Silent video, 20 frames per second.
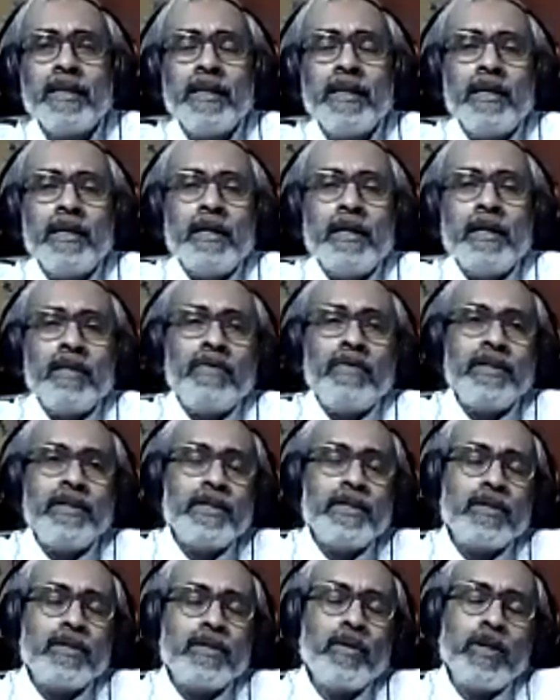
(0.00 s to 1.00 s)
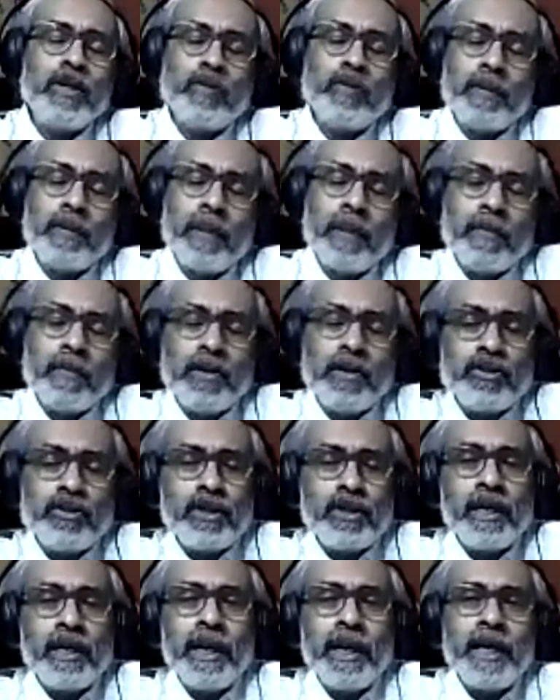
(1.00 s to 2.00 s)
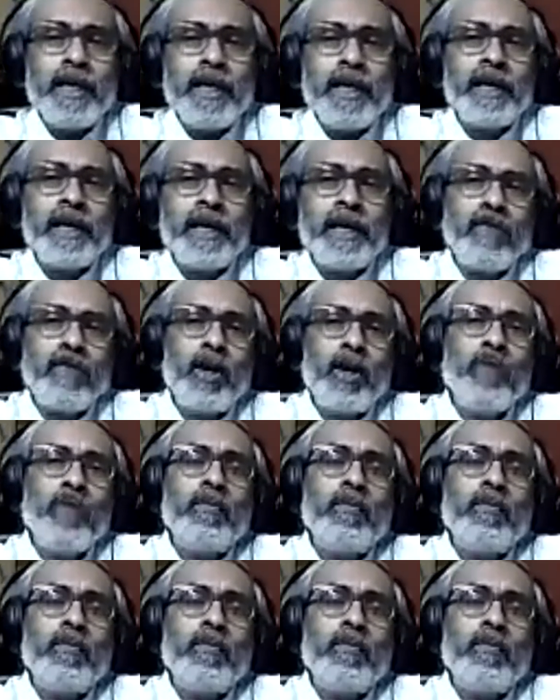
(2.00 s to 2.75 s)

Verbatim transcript: which is going to be published in an edited volume